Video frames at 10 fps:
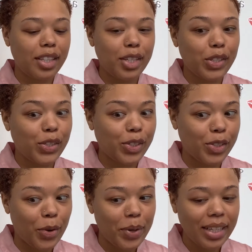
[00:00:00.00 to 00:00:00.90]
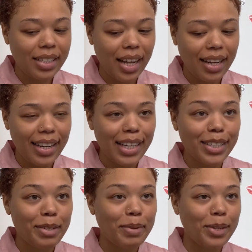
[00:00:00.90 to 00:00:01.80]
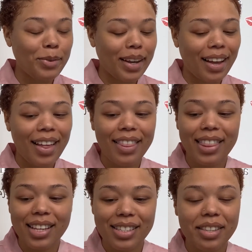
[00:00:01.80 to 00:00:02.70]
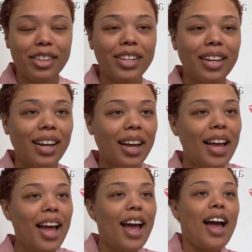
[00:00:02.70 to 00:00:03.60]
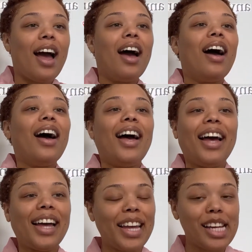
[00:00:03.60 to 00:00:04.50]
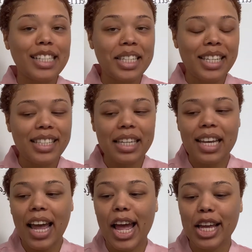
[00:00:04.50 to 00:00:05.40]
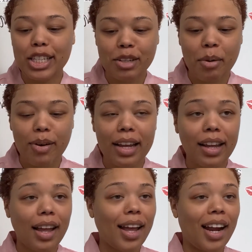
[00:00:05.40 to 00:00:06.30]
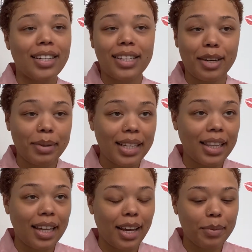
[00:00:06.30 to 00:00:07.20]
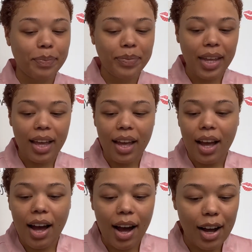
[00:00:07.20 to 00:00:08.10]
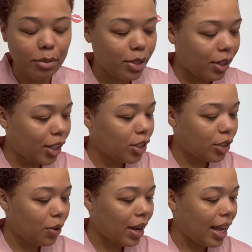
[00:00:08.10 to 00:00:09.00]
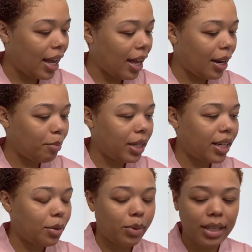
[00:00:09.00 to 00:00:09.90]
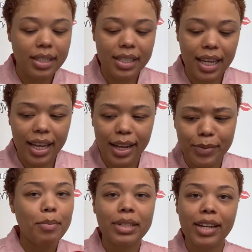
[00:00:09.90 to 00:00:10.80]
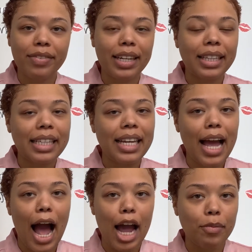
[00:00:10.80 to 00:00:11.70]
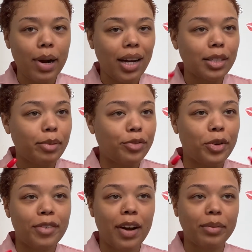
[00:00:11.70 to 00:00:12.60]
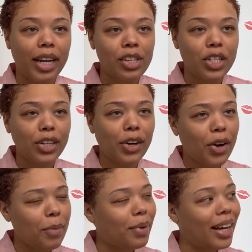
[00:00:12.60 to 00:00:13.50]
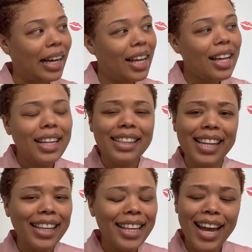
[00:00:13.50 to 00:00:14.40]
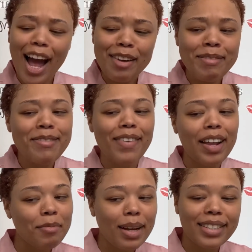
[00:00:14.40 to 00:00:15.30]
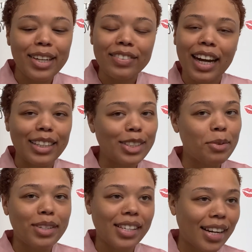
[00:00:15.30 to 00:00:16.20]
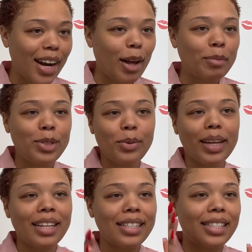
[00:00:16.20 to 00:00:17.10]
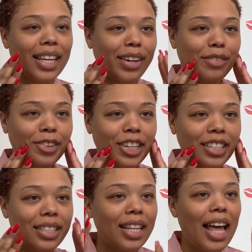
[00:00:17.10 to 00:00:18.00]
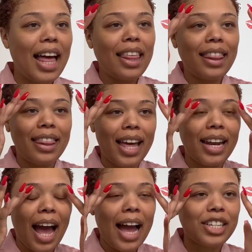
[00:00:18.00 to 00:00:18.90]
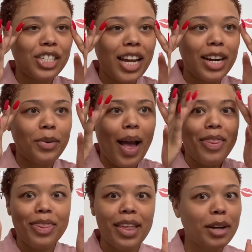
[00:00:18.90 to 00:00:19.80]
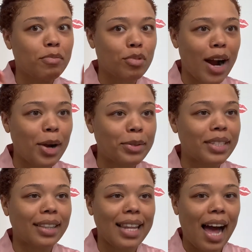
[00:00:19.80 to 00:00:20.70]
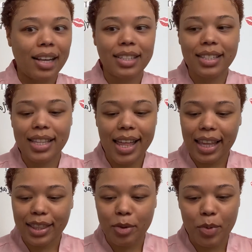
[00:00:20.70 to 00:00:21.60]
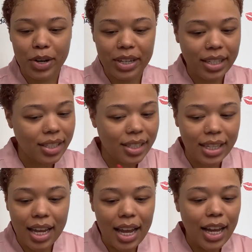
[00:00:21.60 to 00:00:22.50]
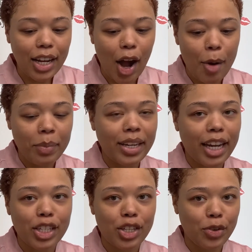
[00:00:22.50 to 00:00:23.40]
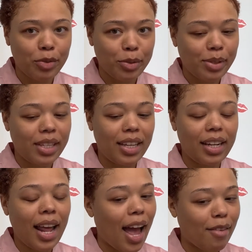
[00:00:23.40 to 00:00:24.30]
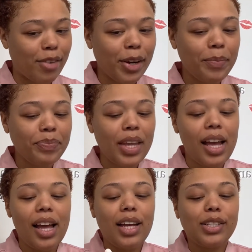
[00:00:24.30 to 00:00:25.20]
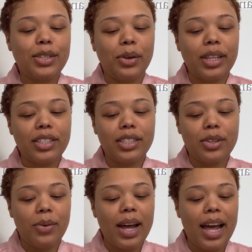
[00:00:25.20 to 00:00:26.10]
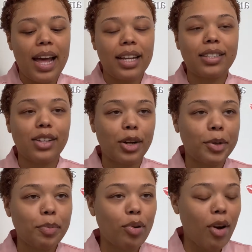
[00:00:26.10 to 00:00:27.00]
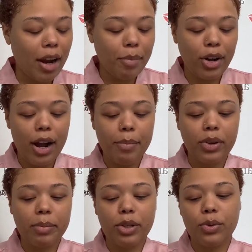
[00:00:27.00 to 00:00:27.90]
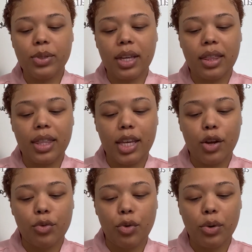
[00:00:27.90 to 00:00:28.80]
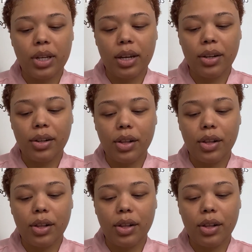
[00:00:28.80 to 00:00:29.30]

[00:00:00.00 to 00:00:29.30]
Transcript: so excited to be doing this look. It's easy, it's quick, and it's gonna be glam. So let's just go ahead and begin with skin. I'm a definitely eyebrows before foundation girl, but lately I've been finding myself kind of switching it up, doing skin first, then eyeshadow, and then brows last. Isn't that like the weirdest combination or routine ever? So let's just go ahead, start with primer. I'm gonna be using the Rodial